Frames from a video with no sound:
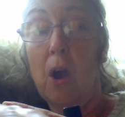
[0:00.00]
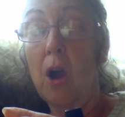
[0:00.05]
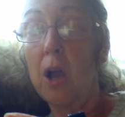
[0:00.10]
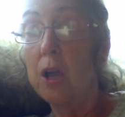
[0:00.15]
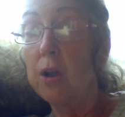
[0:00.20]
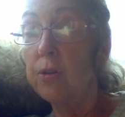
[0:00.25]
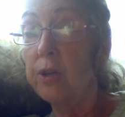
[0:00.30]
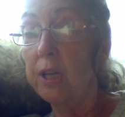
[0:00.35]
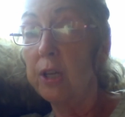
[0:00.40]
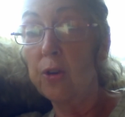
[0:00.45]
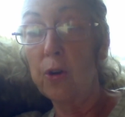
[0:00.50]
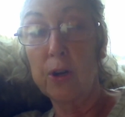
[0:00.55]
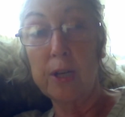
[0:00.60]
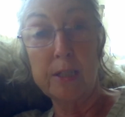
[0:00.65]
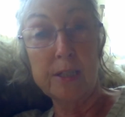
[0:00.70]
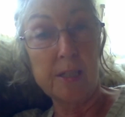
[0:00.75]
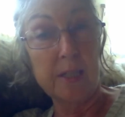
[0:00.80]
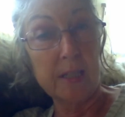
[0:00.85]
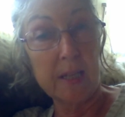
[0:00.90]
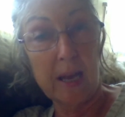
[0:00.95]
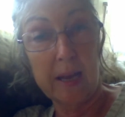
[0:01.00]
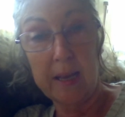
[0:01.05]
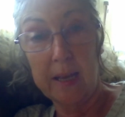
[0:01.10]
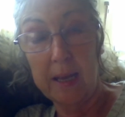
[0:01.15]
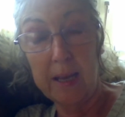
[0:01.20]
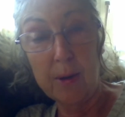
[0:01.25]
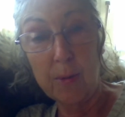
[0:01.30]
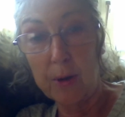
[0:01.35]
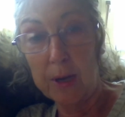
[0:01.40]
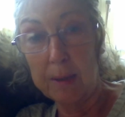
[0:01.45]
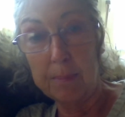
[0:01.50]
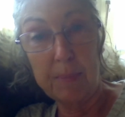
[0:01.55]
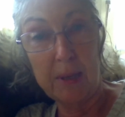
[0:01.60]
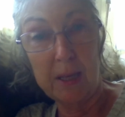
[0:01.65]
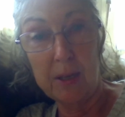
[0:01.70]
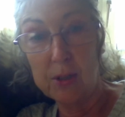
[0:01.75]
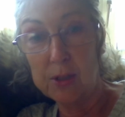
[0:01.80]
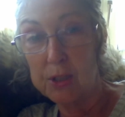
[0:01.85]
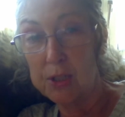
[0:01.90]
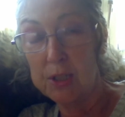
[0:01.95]
only got into that hearing
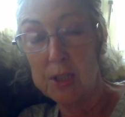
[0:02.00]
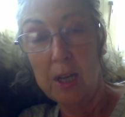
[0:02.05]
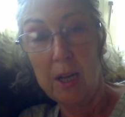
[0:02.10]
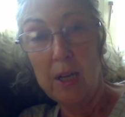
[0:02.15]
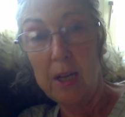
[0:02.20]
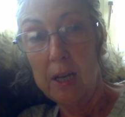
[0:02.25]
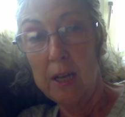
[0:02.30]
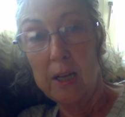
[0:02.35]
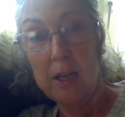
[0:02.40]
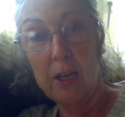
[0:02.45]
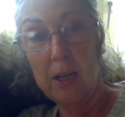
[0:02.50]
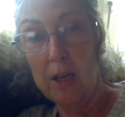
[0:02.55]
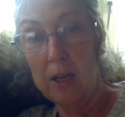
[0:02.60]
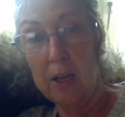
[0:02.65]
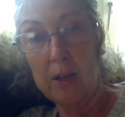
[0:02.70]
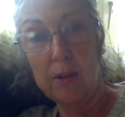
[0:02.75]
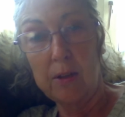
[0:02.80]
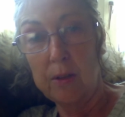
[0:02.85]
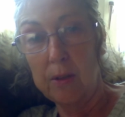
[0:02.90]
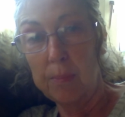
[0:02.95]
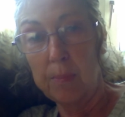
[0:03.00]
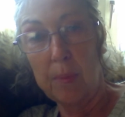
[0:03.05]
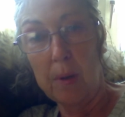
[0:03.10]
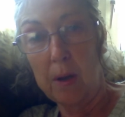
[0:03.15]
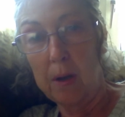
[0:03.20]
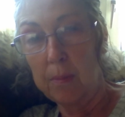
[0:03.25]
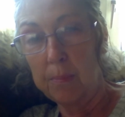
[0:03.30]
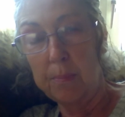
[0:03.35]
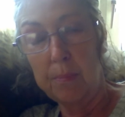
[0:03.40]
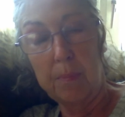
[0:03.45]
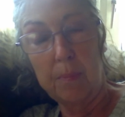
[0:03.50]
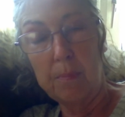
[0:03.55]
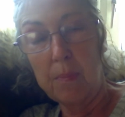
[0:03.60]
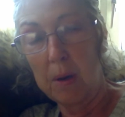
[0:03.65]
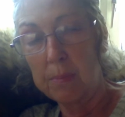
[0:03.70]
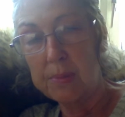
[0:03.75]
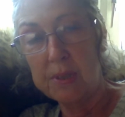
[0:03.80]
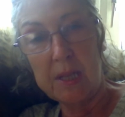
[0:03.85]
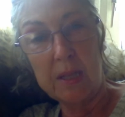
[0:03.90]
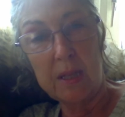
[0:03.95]
because
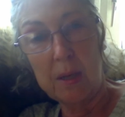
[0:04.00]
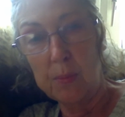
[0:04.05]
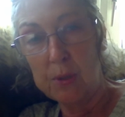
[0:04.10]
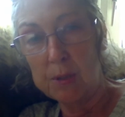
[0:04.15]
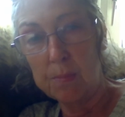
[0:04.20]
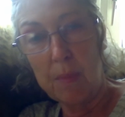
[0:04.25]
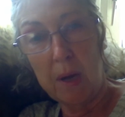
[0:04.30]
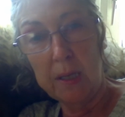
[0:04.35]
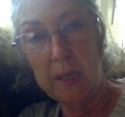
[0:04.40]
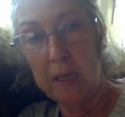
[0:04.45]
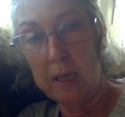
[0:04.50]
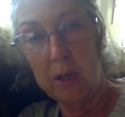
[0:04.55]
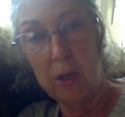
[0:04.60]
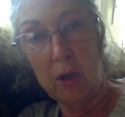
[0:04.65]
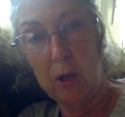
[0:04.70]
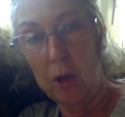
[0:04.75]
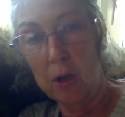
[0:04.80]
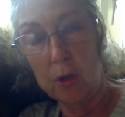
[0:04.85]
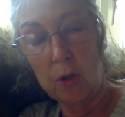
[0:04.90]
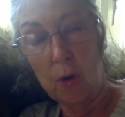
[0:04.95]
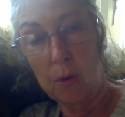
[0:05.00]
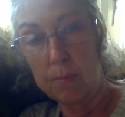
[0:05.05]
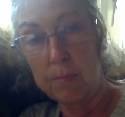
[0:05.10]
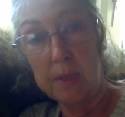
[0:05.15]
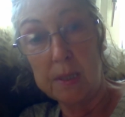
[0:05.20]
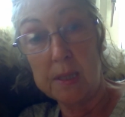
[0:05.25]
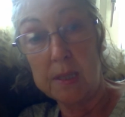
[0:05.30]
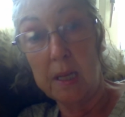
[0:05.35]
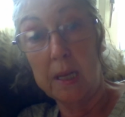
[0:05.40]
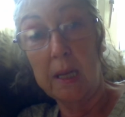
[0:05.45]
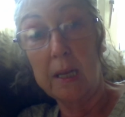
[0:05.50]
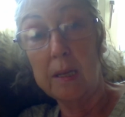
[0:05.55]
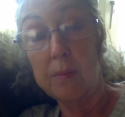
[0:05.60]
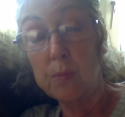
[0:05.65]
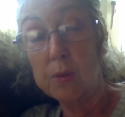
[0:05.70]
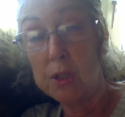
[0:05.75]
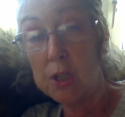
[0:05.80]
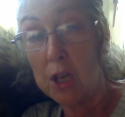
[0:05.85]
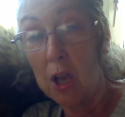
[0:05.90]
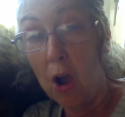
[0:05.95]
Mum said there was money gone missing, and it
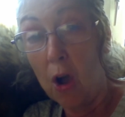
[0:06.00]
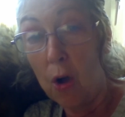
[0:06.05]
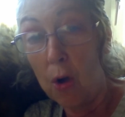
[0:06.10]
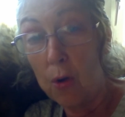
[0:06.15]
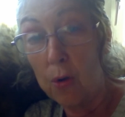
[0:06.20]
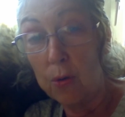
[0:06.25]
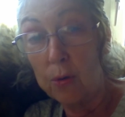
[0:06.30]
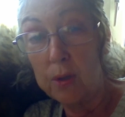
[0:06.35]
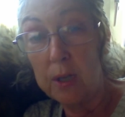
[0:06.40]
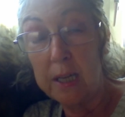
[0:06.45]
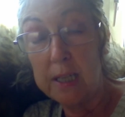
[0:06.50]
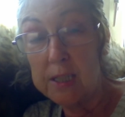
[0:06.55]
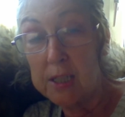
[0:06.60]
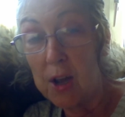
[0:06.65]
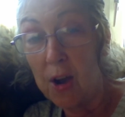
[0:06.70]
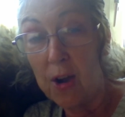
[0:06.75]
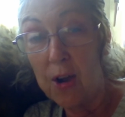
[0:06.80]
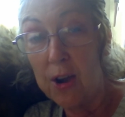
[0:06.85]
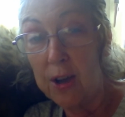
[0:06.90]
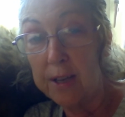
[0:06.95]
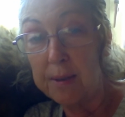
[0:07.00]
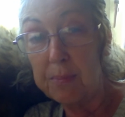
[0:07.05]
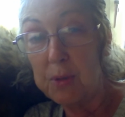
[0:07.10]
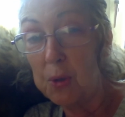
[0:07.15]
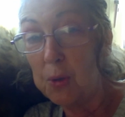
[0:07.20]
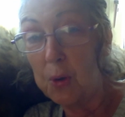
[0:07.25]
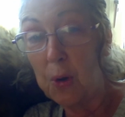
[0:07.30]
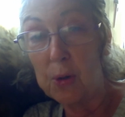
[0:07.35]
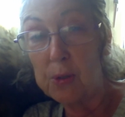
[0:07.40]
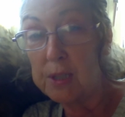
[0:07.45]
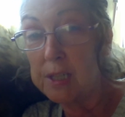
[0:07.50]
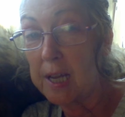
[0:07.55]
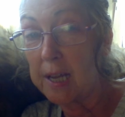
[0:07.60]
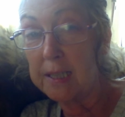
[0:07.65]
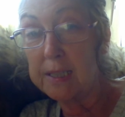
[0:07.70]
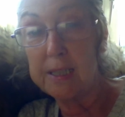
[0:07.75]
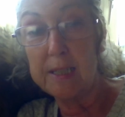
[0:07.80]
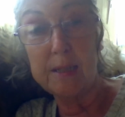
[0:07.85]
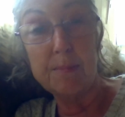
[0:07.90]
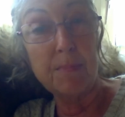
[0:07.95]
was the only time you
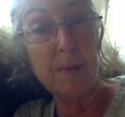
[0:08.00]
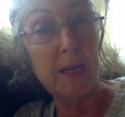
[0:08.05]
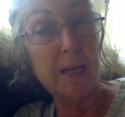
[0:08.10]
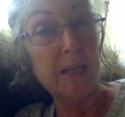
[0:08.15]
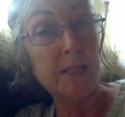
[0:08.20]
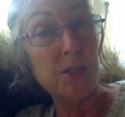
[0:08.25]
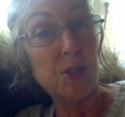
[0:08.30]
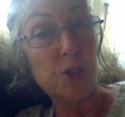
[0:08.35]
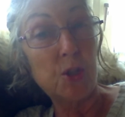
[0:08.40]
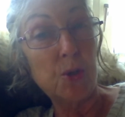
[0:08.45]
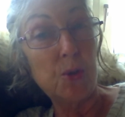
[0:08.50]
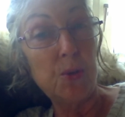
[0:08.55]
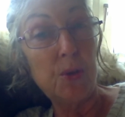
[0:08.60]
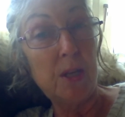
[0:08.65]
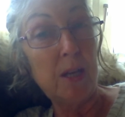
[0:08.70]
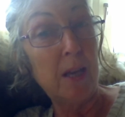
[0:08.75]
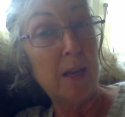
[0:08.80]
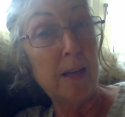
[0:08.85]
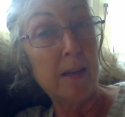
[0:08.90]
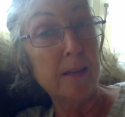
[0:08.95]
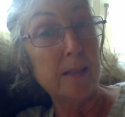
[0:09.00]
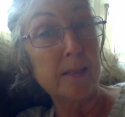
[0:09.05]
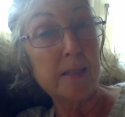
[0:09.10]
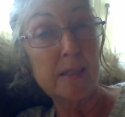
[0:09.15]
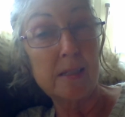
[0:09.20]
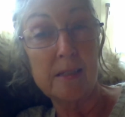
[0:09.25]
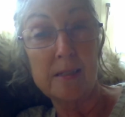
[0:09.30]
contacted me in 2 years.